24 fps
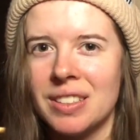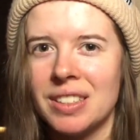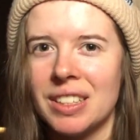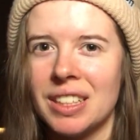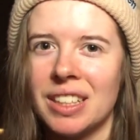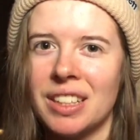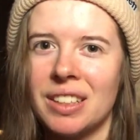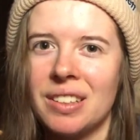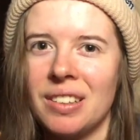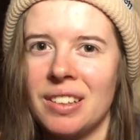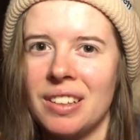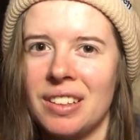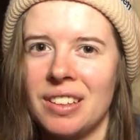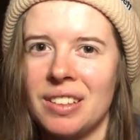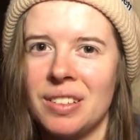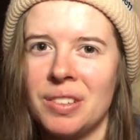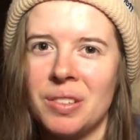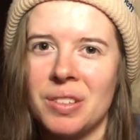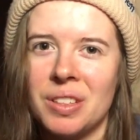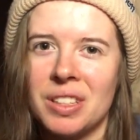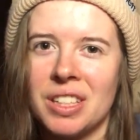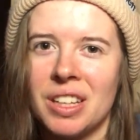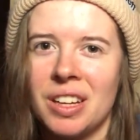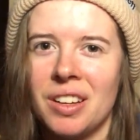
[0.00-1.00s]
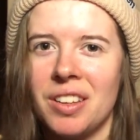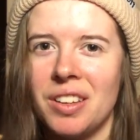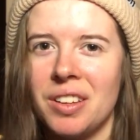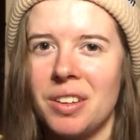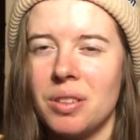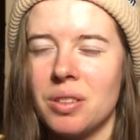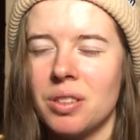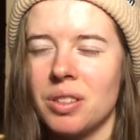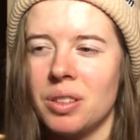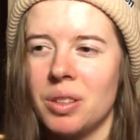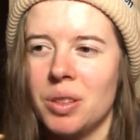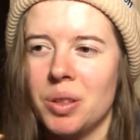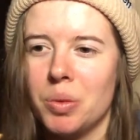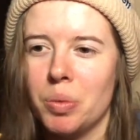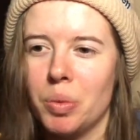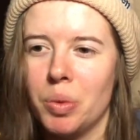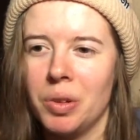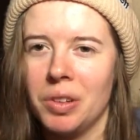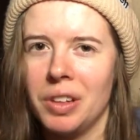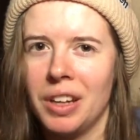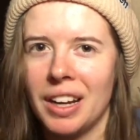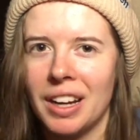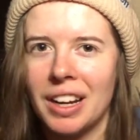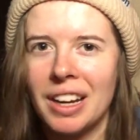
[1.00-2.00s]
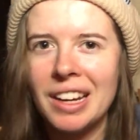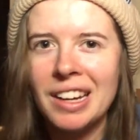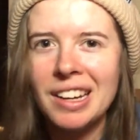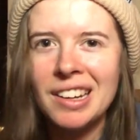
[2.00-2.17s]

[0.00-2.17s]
Like, you could tell they use a little more like